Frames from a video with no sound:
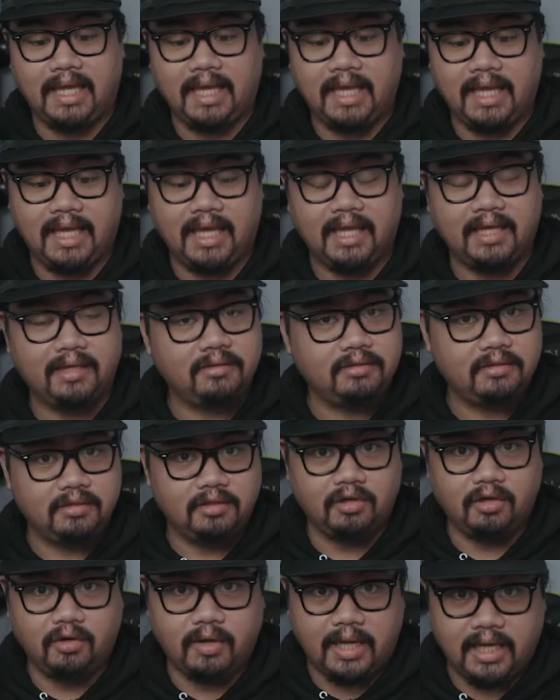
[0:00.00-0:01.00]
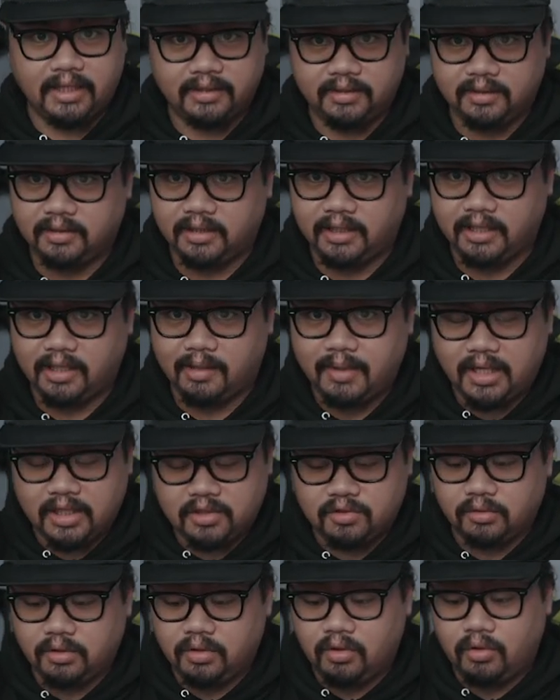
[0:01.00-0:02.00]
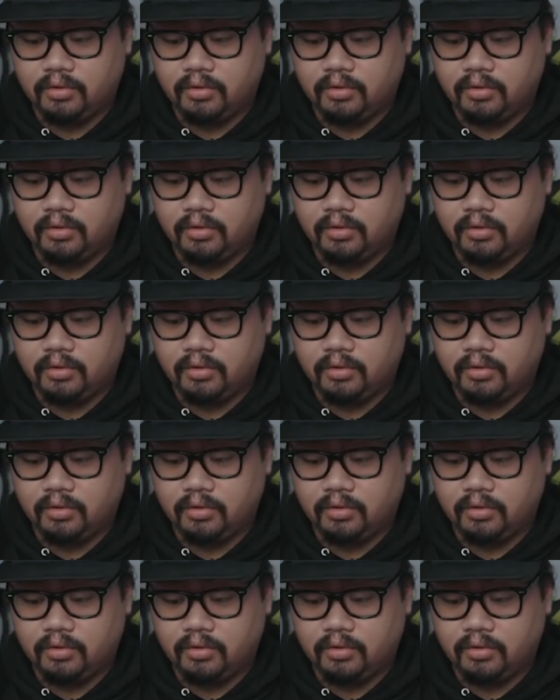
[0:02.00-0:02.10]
my hand, you know, acting like I'm actually